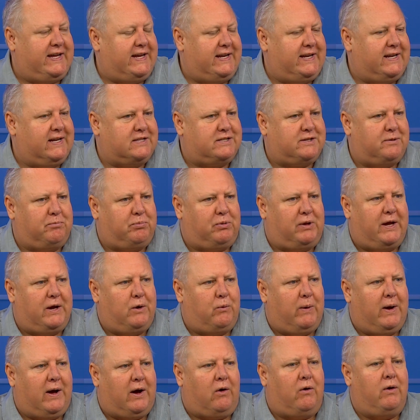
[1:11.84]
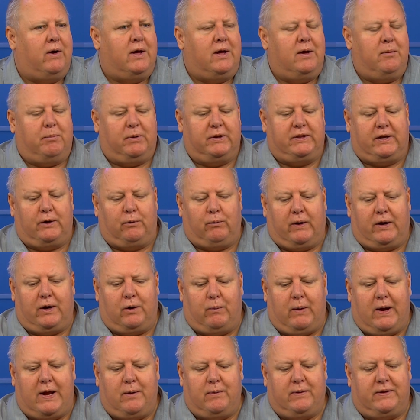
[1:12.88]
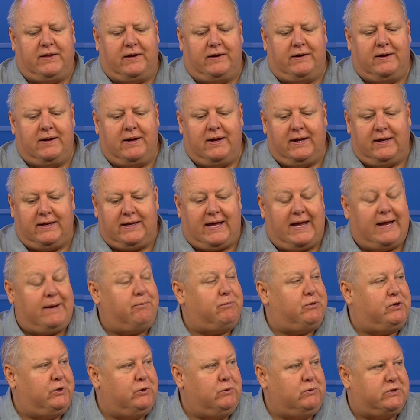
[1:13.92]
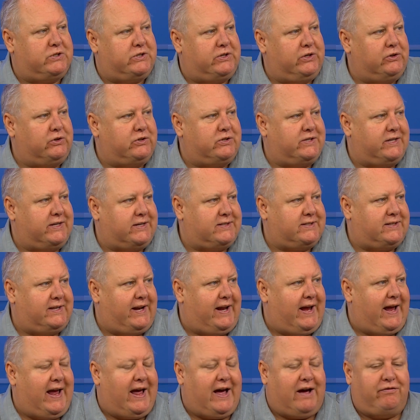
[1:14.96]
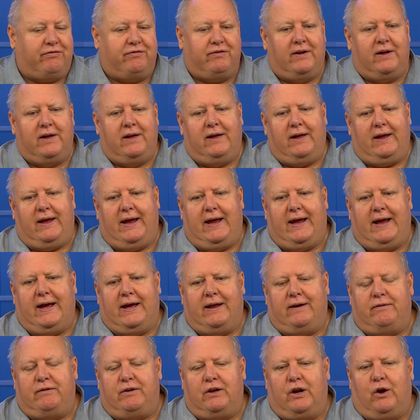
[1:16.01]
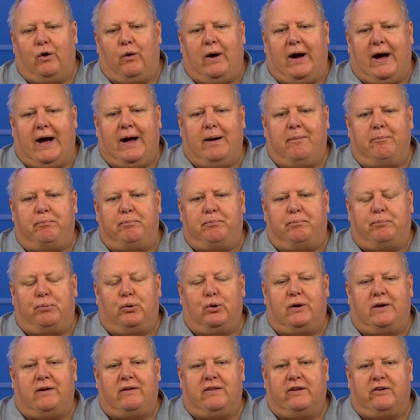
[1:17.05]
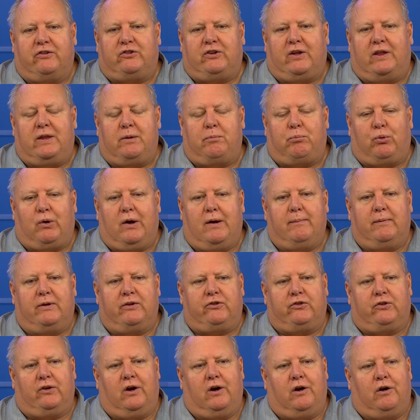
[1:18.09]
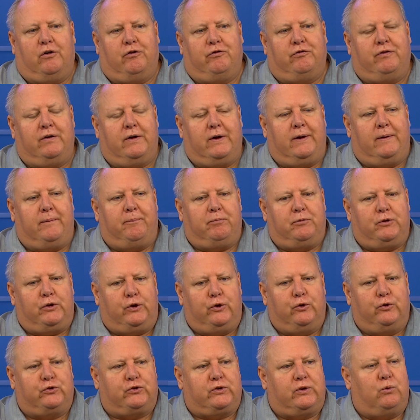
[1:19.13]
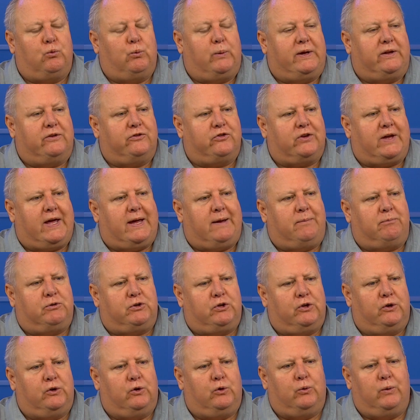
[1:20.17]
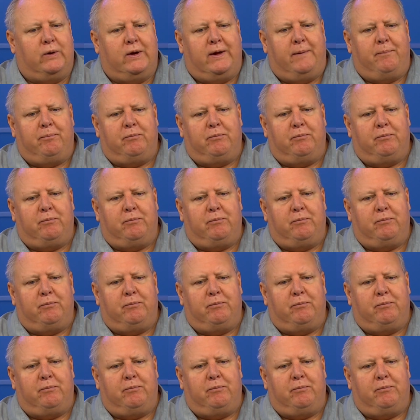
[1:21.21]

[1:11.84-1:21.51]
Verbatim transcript: He doesn't play well, but they run away with it. Game two, still six and a half. And, you know, I'm putting this on the premise of Houston wins game two.